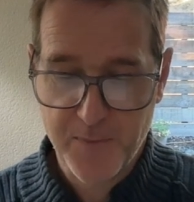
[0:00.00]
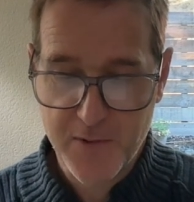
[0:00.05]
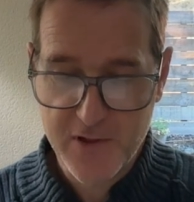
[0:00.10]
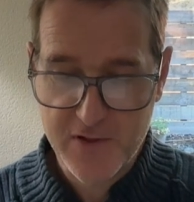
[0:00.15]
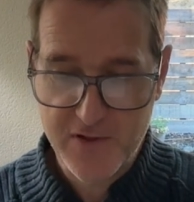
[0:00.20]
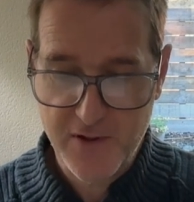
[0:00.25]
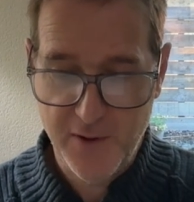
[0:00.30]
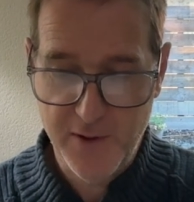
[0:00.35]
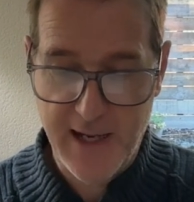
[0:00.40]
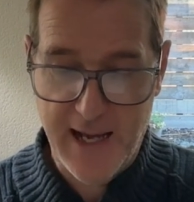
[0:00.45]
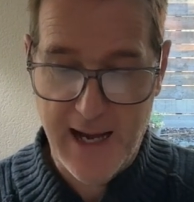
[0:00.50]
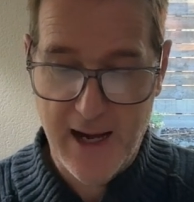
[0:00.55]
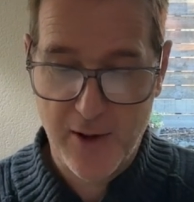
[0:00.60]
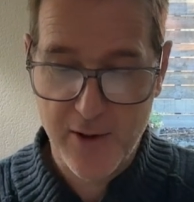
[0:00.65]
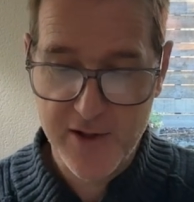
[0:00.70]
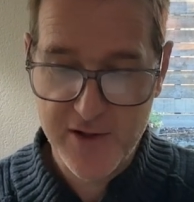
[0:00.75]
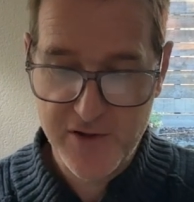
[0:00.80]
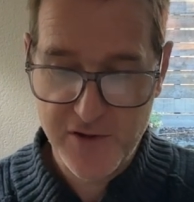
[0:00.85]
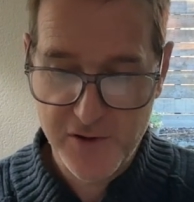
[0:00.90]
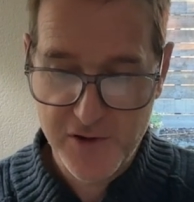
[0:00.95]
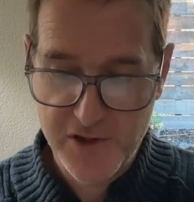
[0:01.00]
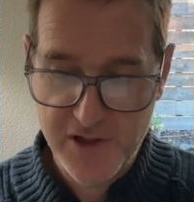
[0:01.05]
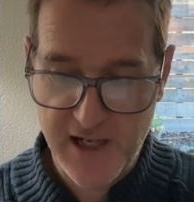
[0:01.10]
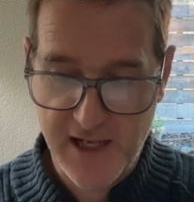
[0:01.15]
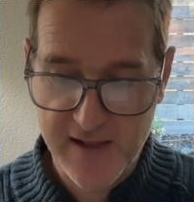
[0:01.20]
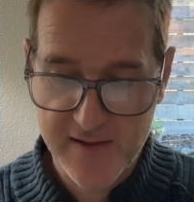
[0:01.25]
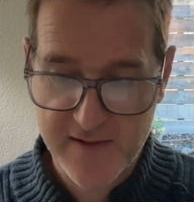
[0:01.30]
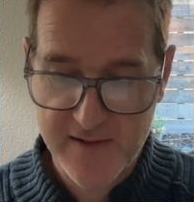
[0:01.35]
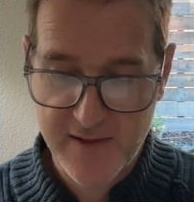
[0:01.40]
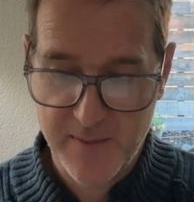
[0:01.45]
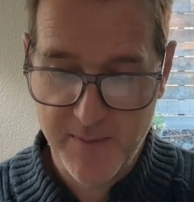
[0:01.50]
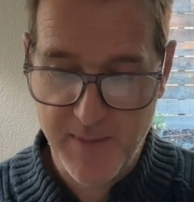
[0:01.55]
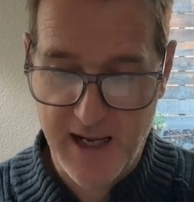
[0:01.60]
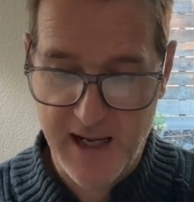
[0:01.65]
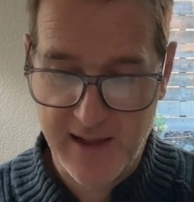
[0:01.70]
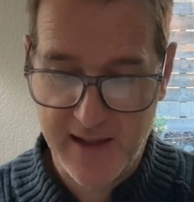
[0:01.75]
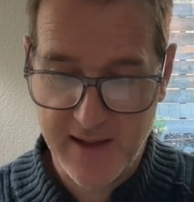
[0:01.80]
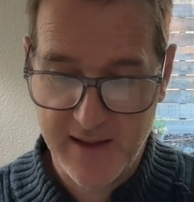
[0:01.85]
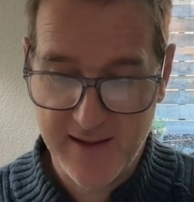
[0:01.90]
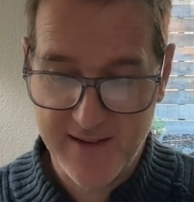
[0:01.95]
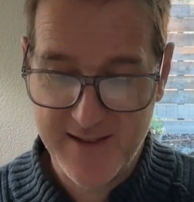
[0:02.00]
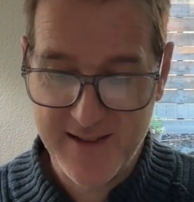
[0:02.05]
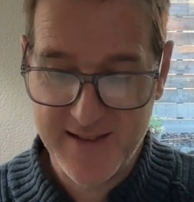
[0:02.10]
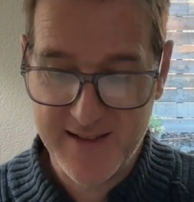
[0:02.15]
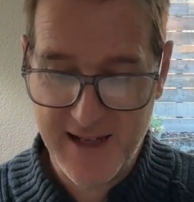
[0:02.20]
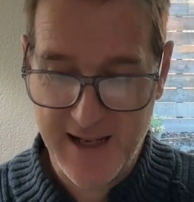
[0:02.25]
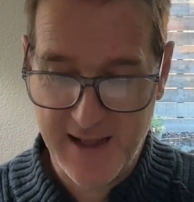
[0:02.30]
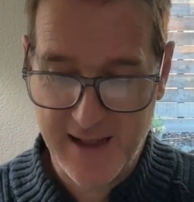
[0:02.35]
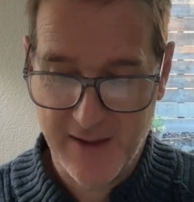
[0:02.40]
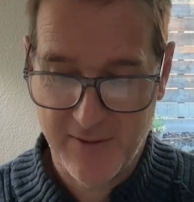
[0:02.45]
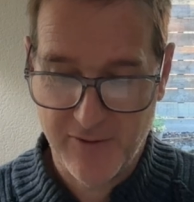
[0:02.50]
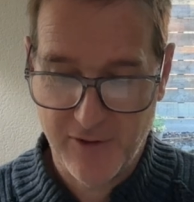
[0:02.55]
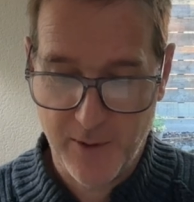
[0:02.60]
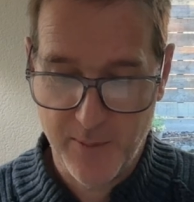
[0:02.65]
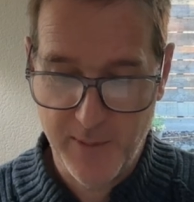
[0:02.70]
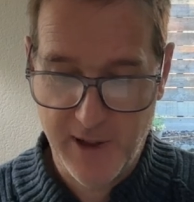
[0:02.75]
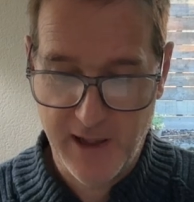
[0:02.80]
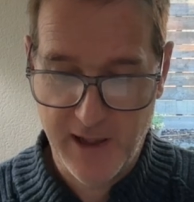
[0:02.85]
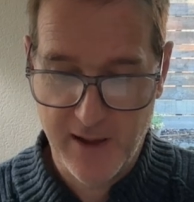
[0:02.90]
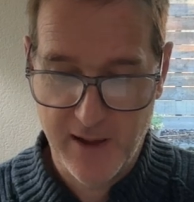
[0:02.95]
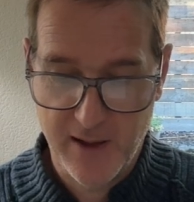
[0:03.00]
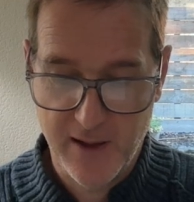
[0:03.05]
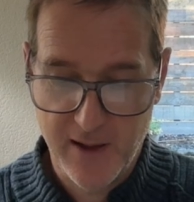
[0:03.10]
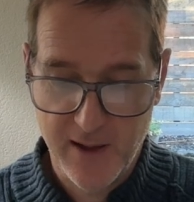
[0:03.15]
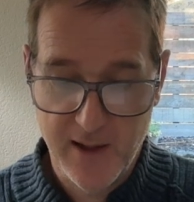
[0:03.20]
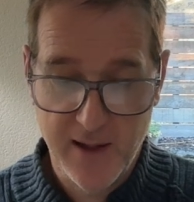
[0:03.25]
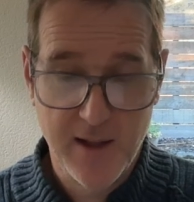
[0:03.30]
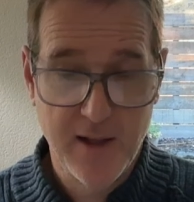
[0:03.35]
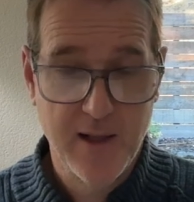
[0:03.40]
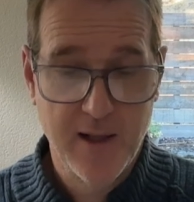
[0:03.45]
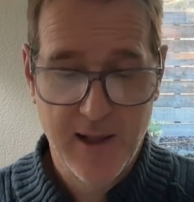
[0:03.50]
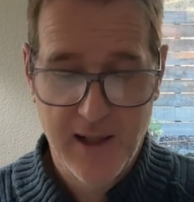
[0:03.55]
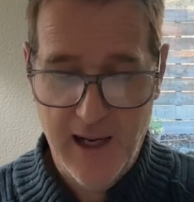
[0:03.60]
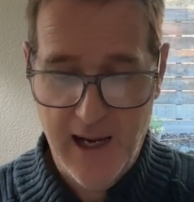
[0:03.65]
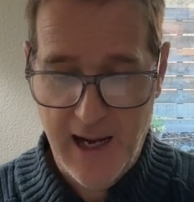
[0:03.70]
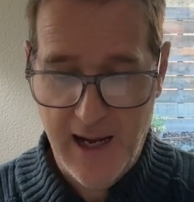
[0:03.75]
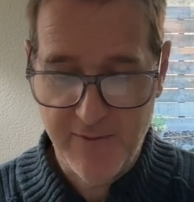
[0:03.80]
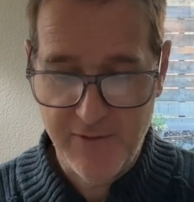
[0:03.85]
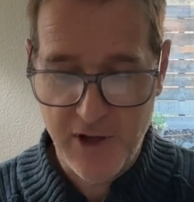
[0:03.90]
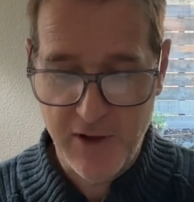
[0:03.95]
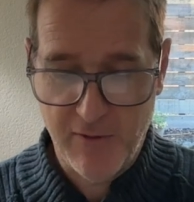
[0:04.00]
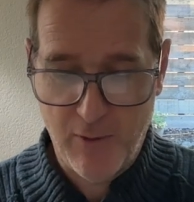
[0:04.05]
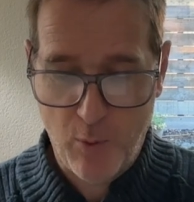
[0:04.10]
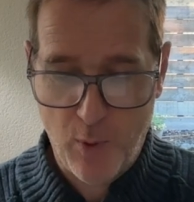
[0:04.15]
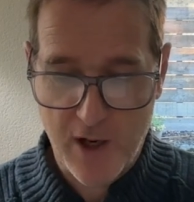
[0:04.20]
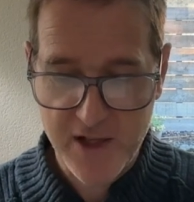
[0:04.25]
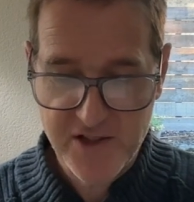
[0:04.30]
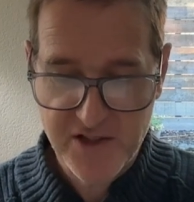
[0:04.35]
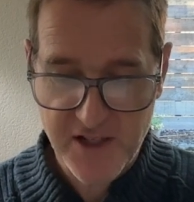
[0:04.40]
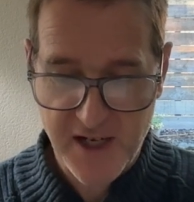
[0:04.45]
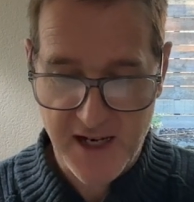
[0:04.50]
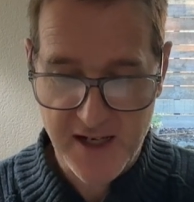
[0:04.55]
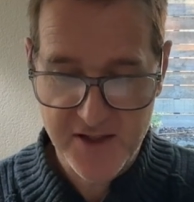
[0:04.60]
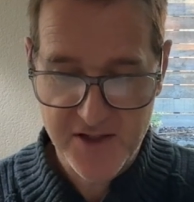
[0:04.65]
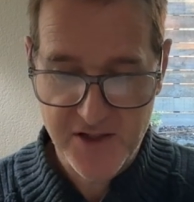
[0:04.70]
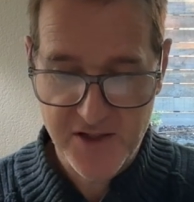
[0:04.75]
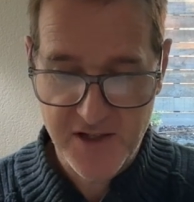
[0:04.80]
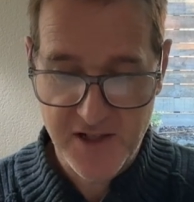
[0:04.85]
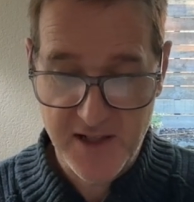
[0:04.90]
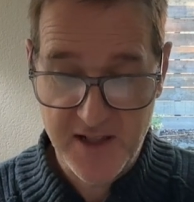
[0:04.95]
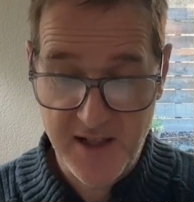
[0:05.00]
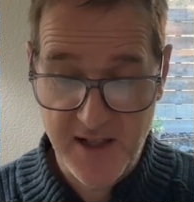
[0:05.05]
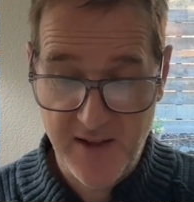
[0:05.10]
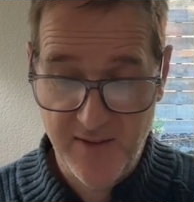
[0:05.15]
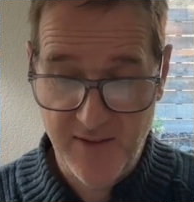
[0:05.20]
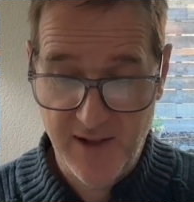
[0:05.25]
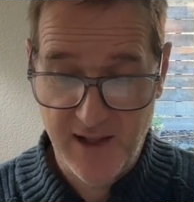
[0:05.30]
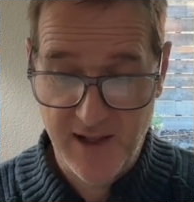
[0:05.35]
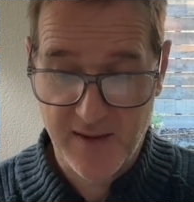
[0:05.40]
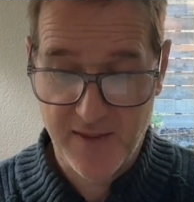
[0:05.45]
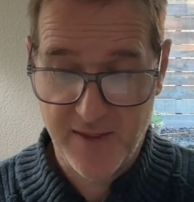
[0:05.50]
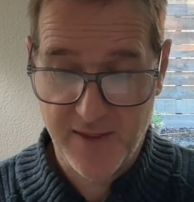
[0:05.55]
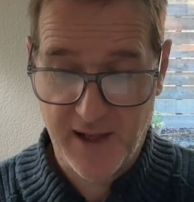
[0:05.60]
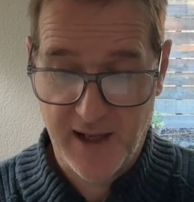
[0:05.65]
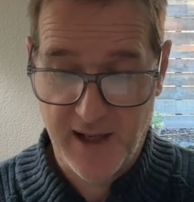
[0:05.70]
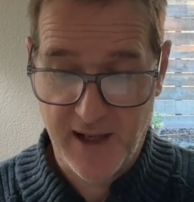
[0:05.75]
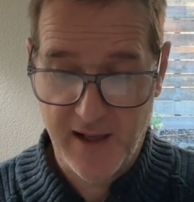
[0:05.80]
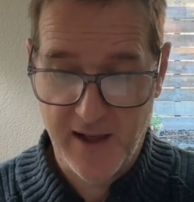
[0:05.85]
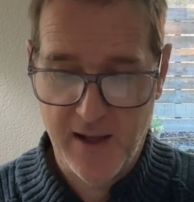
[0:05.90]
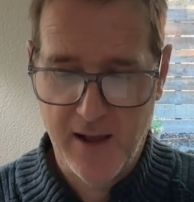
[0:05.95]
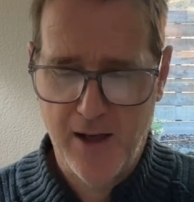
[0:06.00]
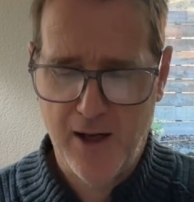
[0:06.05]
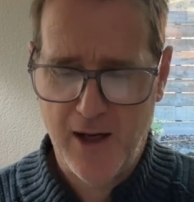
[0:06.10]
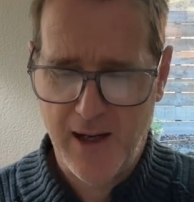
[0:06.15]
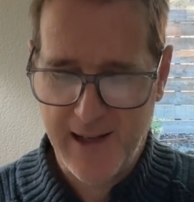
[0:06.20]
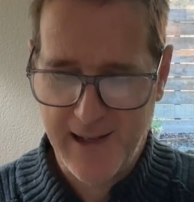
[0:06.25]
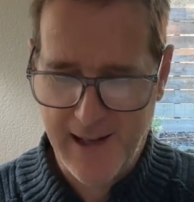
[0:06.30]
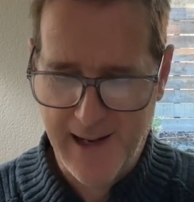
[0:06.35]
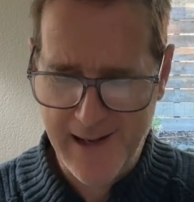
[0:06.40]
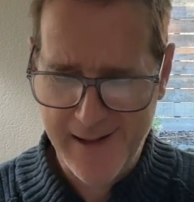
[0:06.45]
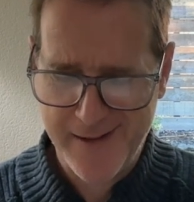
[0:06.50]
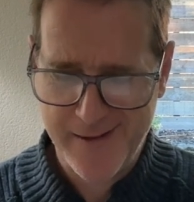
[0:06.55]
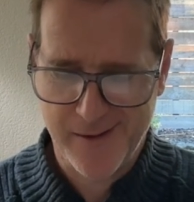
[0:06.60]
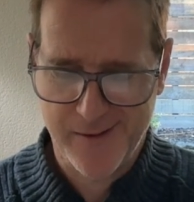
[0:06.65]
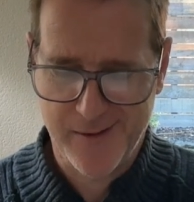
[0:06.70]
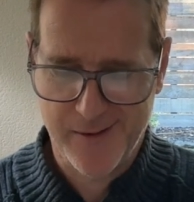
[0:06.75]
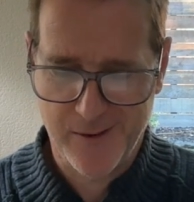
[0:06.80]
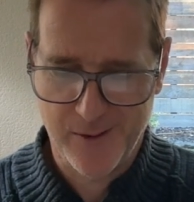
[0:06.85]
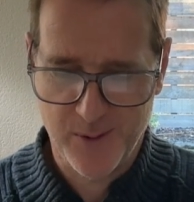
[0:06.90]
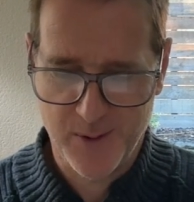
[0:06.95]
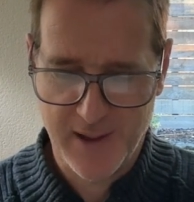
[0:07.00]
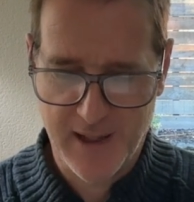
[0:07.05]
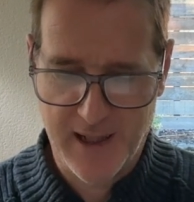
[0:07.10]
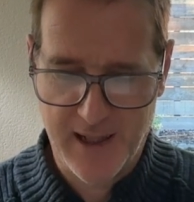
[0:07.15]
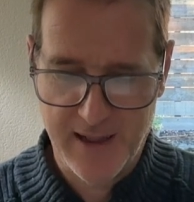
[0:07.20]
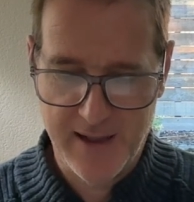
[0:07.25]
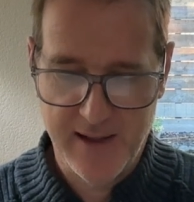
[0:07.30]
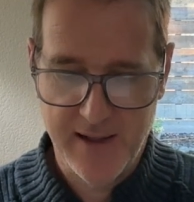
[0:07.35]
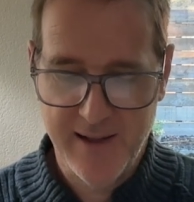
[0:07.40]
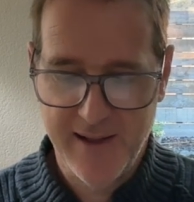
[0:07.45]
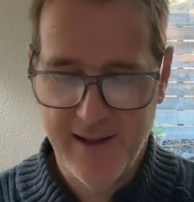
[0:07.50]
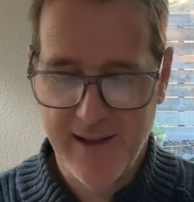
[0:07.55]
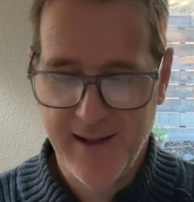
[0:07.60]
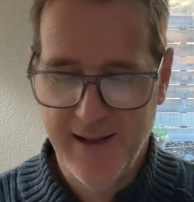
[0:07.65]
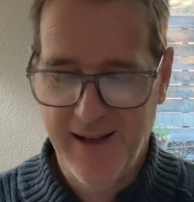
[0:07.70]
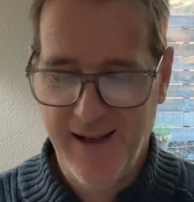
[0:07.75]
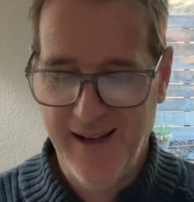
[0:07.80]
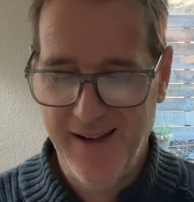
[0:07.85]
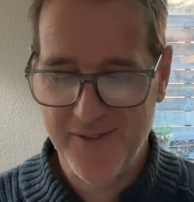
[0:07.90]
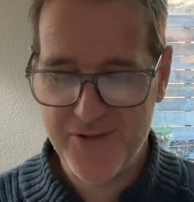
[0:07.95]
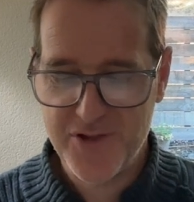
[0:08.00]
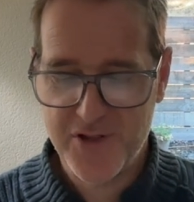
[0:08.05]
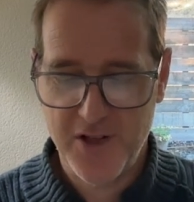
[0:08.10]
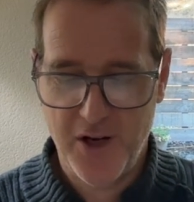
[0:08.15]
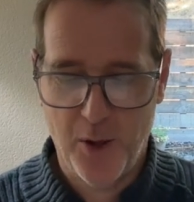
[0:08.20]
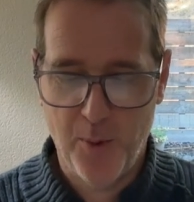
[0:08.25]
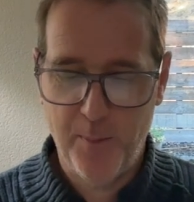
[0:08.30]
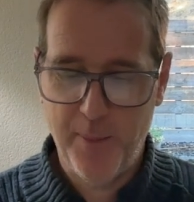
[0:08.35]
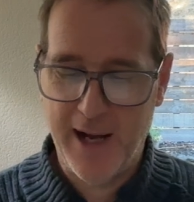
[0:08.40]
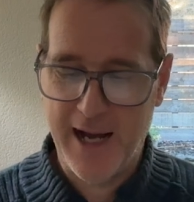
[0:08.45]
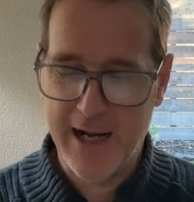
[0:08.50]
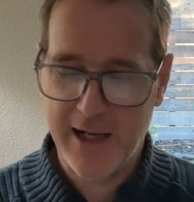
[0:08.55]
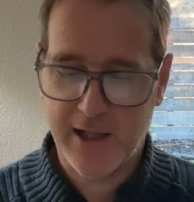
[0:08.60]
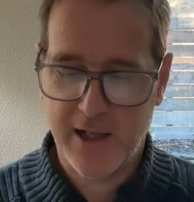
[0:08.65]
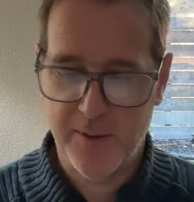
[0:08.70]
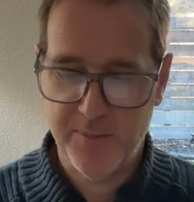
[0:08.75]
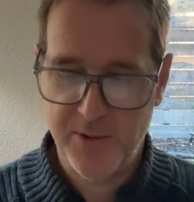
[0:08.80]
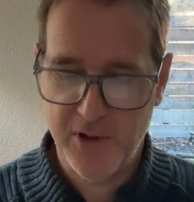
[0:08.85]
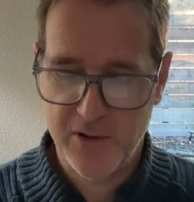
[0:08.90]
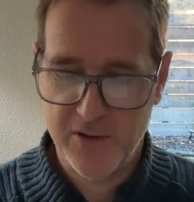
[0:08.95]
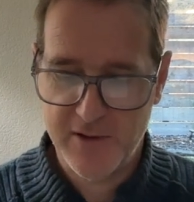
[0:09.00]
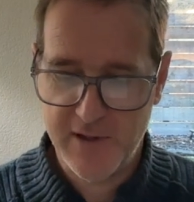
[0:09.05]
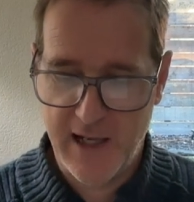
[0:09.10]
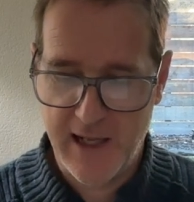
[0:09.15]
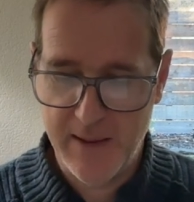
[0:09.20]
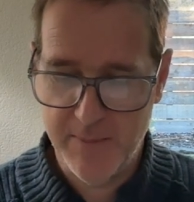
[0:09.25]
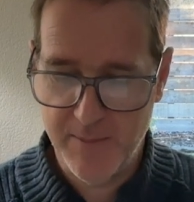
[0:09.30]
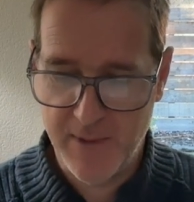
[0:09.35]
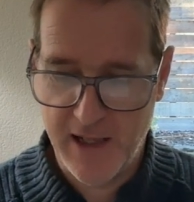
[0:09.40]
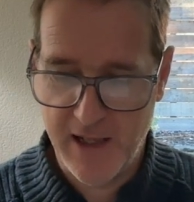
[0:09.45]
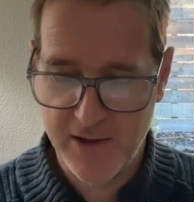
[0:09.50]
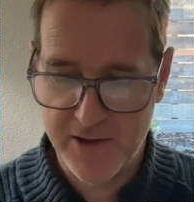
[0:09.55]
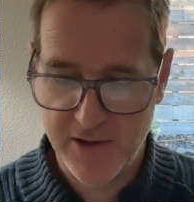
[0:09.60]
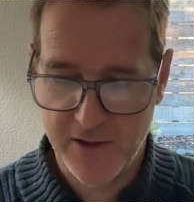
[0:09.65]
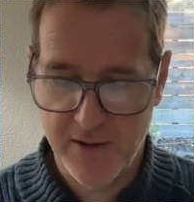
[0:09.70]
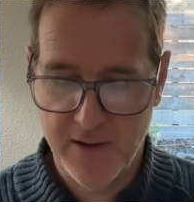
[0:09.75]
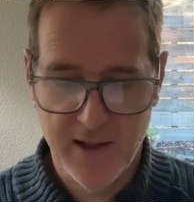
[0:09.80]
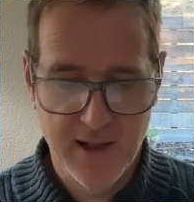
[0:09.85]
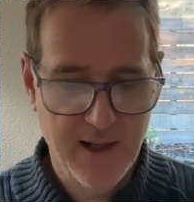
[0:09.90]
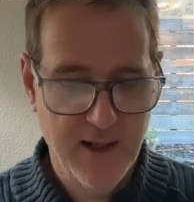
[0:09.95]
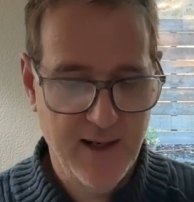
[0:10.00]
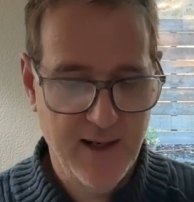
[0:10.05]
So now is your chance to take it from here. Have you ever watched HGTV and thought, I could do that? If so, pack up your tape measure